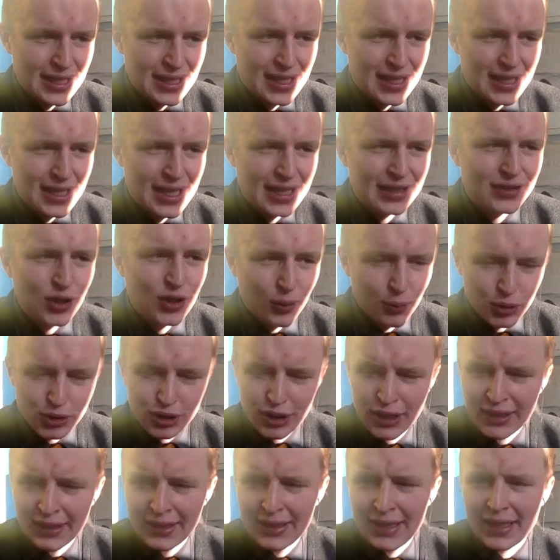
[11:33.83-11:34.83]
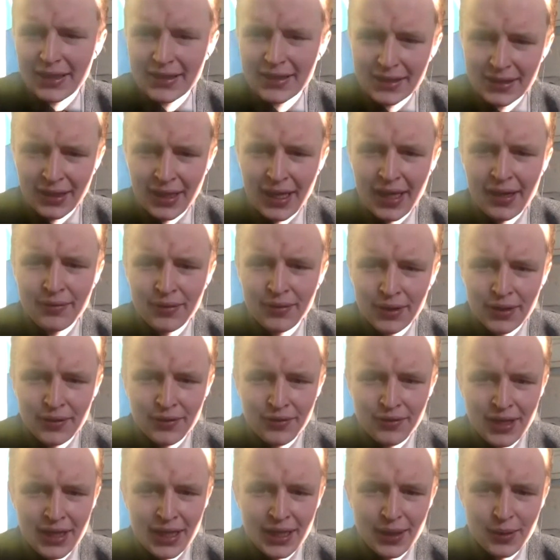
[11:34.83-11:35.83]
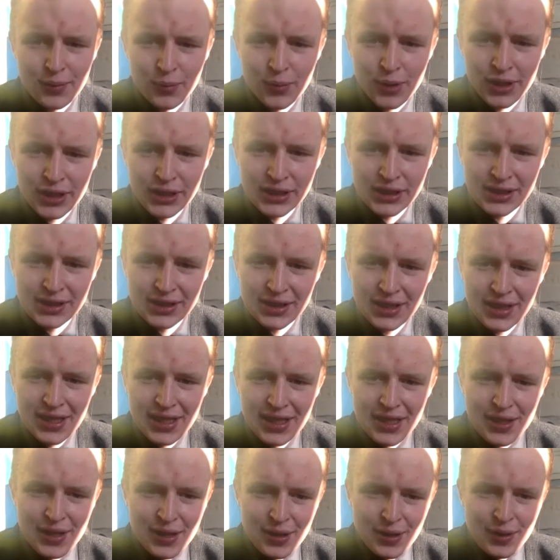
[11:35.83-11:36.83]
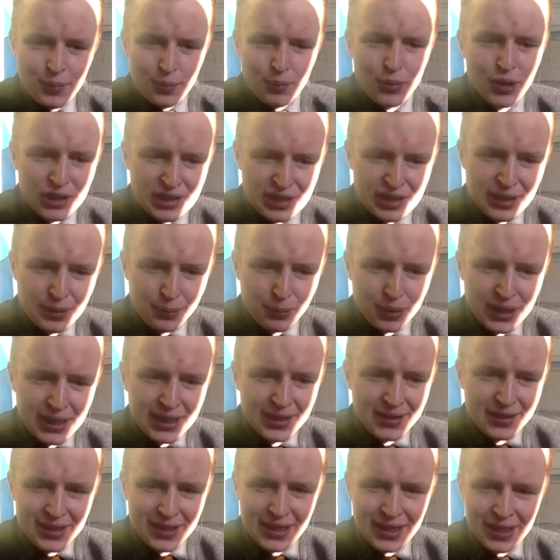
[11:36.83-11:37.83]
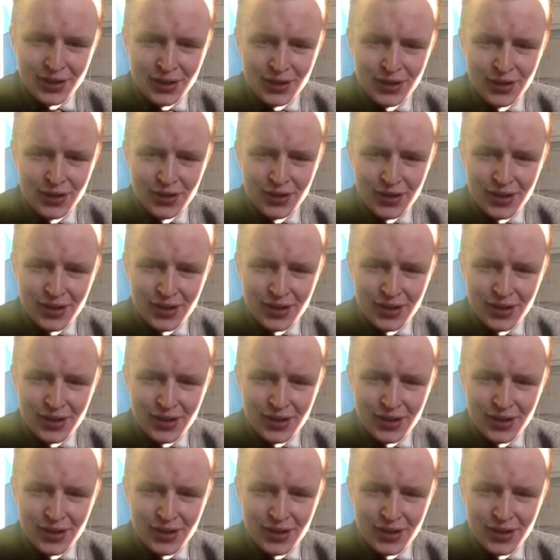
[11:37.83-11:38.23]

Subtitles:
it's almost like next level of that where it's putting a plate together.